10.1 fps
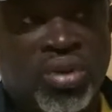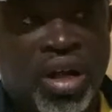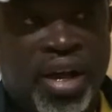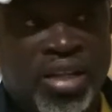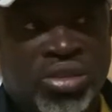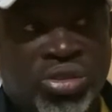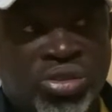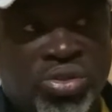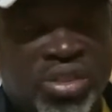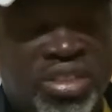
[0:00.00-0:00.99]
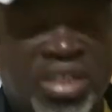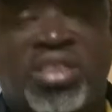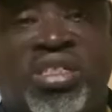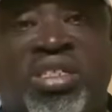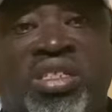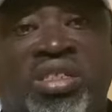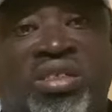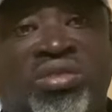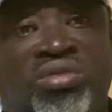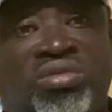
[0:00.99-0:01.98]
I suggest
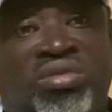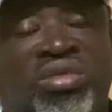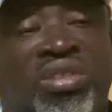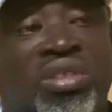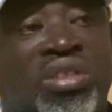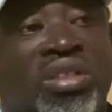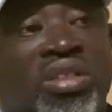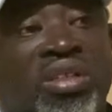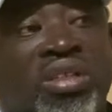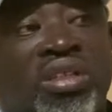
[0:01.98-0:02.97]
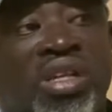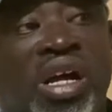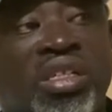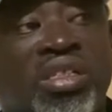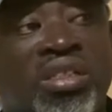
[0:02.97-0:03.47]
that